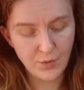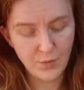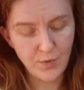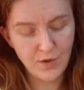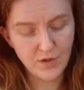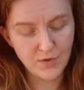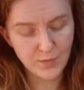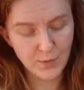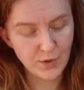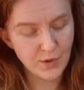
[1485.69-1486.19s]

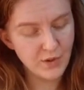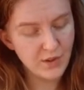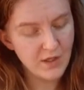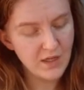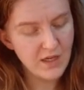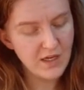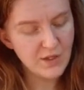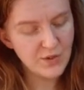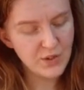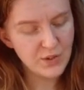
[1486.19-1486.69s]
amusement.
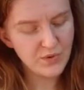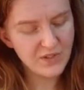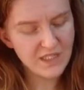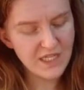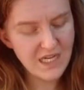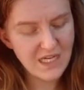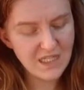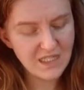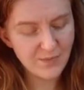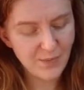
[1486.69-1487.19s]
She was
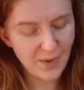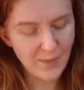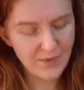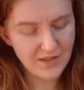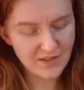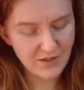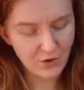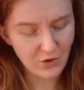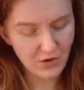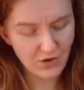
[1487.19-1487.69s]
teased by Mr.